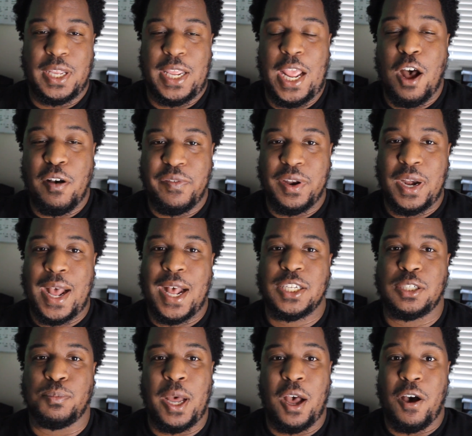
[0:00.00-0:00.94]

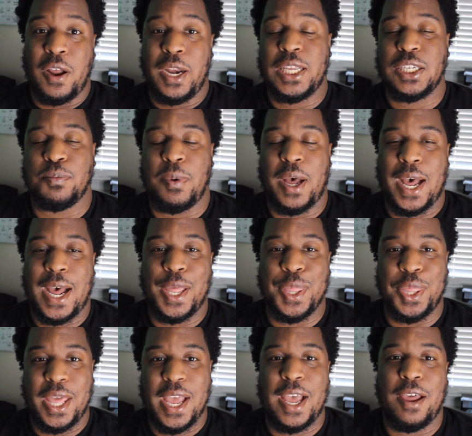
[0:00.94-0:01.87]
galvanize my audience
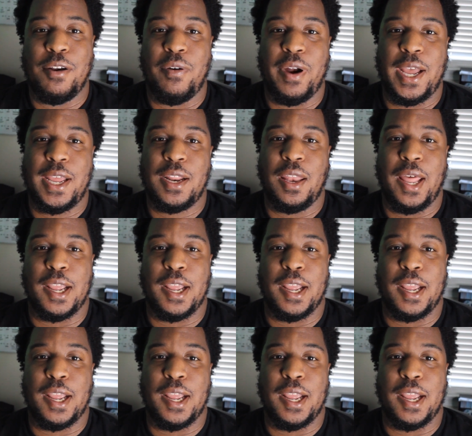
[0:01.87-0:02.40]
behind that, right?